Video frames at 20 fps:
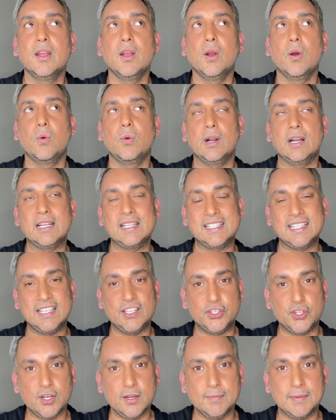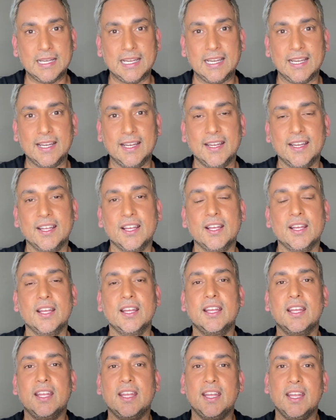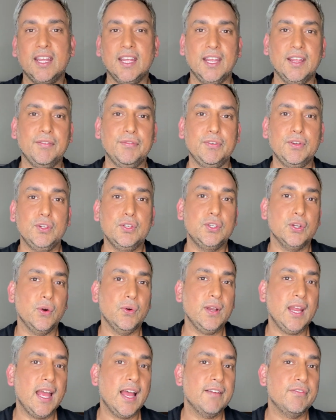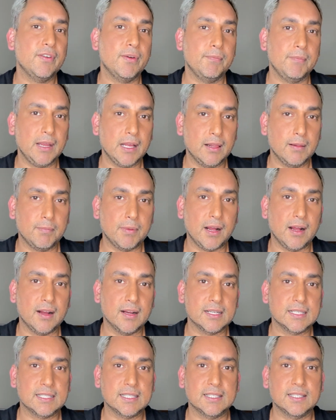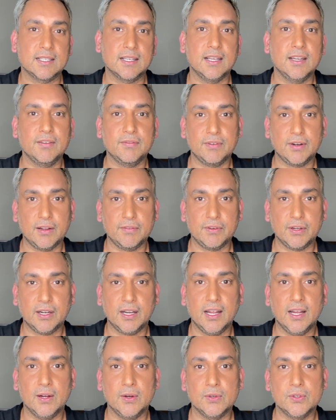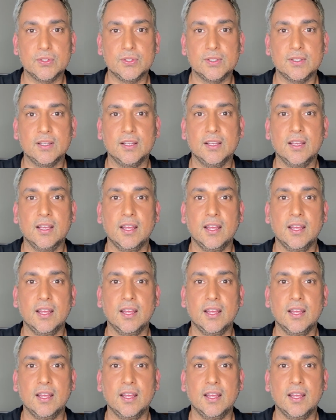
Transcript: Whereas in Germany, if you don't have a mailbox in front of your house,